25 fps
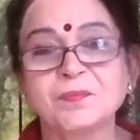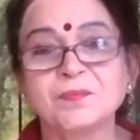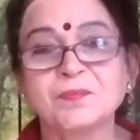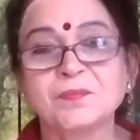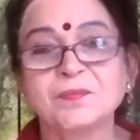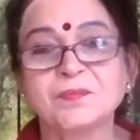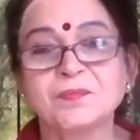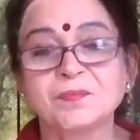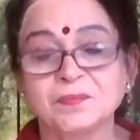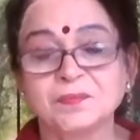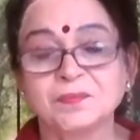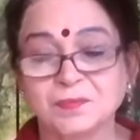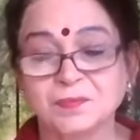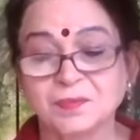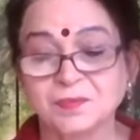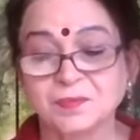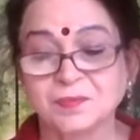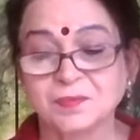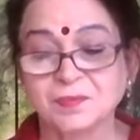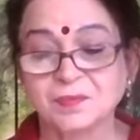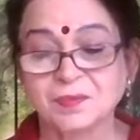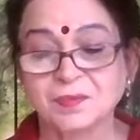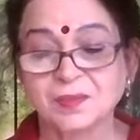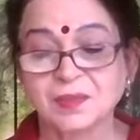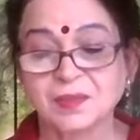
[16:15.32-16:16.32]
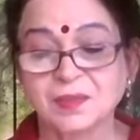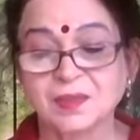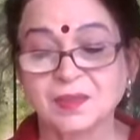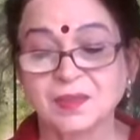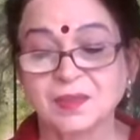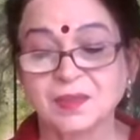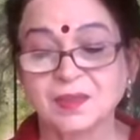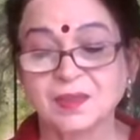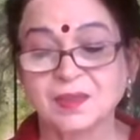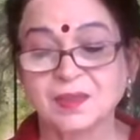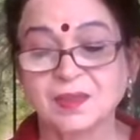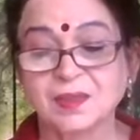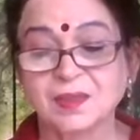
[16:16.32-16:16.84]

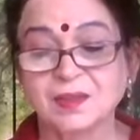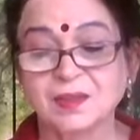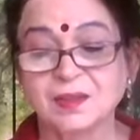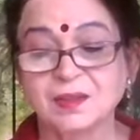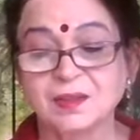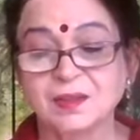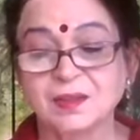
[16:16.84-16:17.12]
Nothing is said.